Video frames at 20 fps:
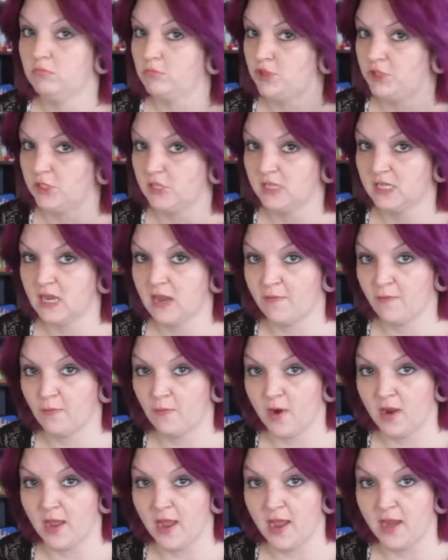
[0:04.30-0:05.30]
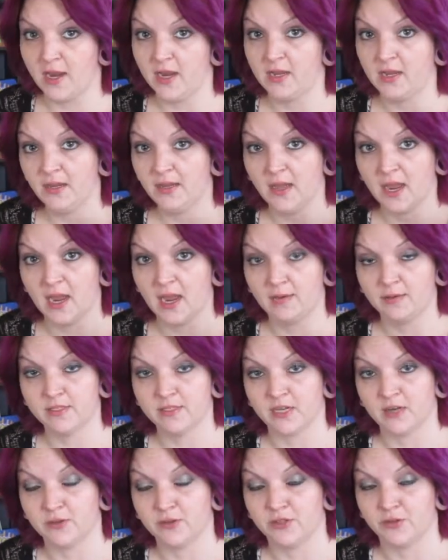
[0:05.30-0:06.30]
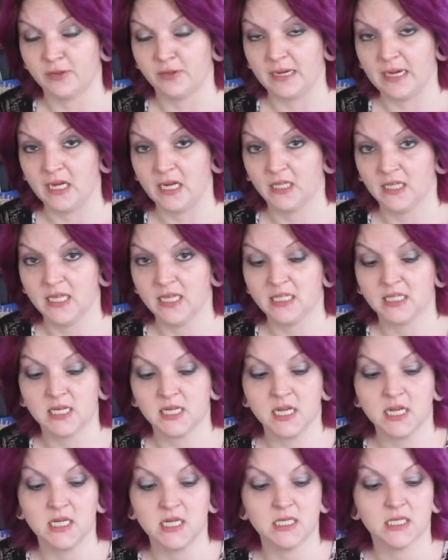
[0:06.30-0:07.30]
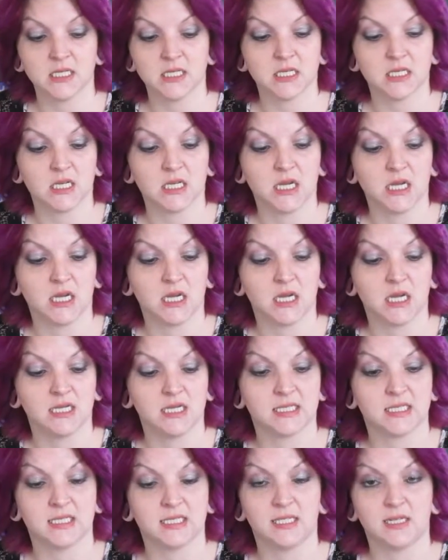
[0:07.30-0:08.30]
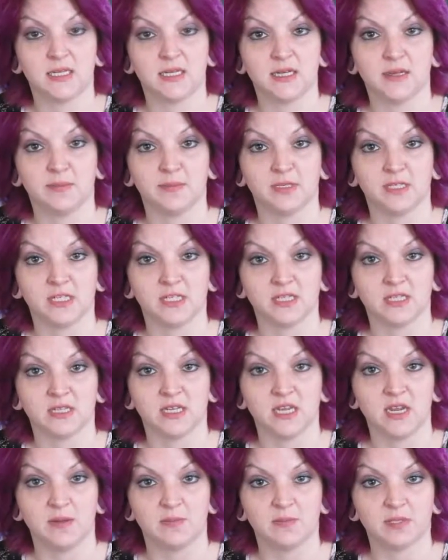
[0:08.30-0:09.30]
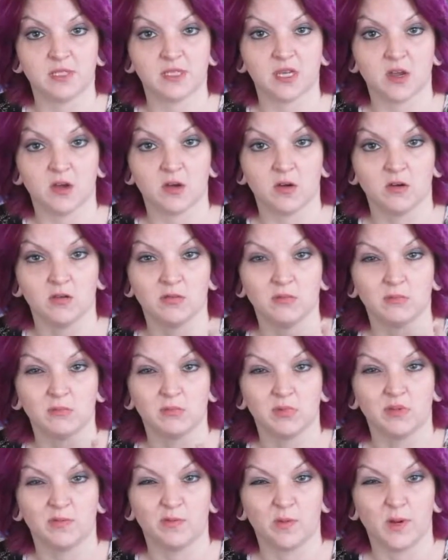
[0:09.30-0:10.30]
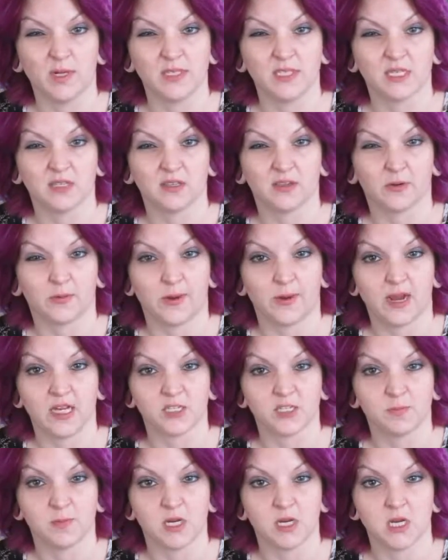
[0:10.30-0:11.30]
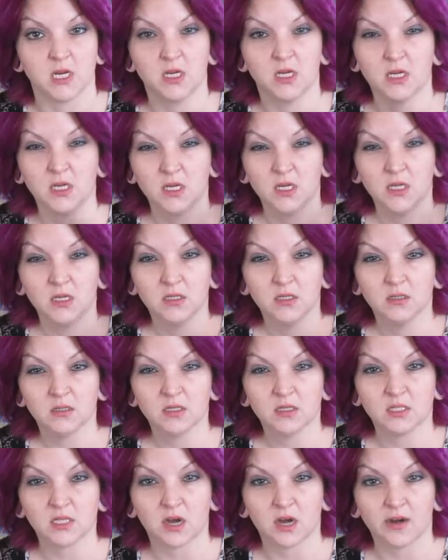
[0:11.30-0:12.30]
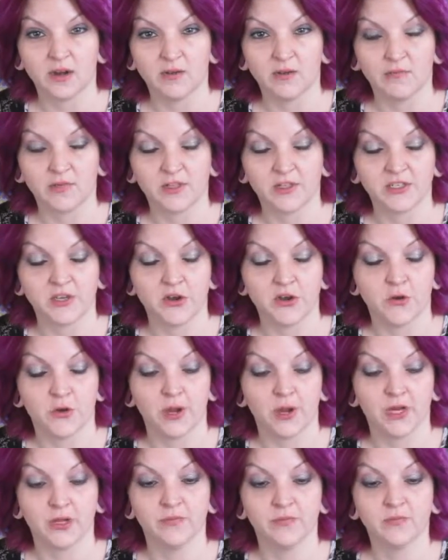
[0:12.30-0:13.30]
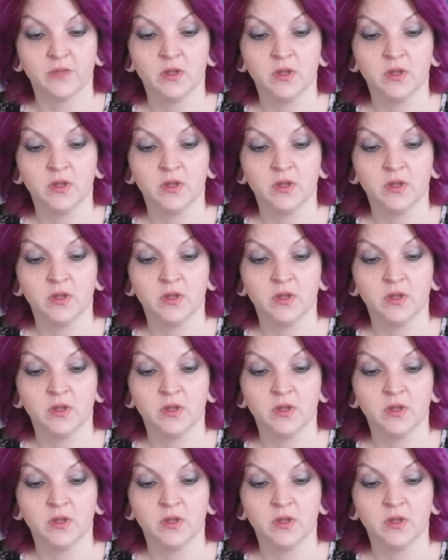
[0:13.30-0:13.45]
Just FYI, I was out drinking last night and I didn't get much sleep, so my voice is a little raspy. Sorry if that's annoying.